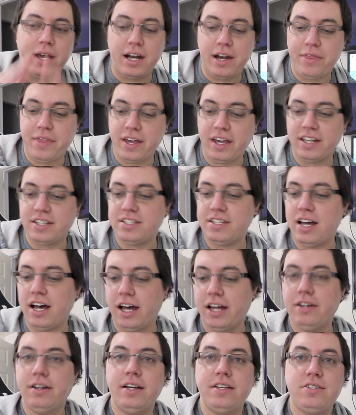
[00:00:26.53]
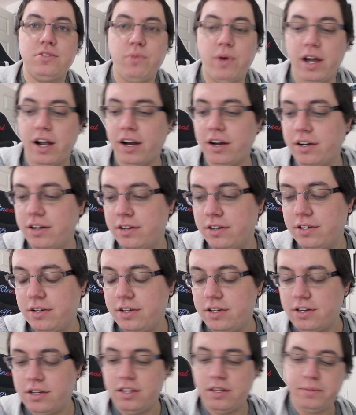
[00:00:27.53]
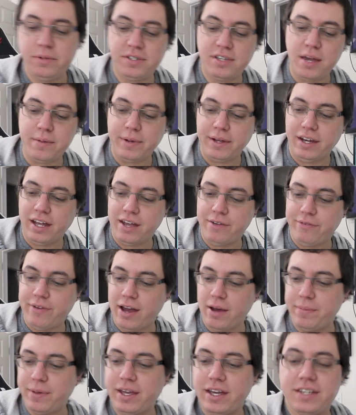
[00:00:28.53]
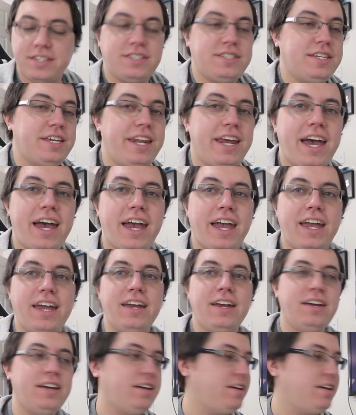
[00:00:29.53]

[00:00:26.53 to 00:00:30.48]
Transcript: kind of thing. It's not, I swear. I'm just getting my knife out because today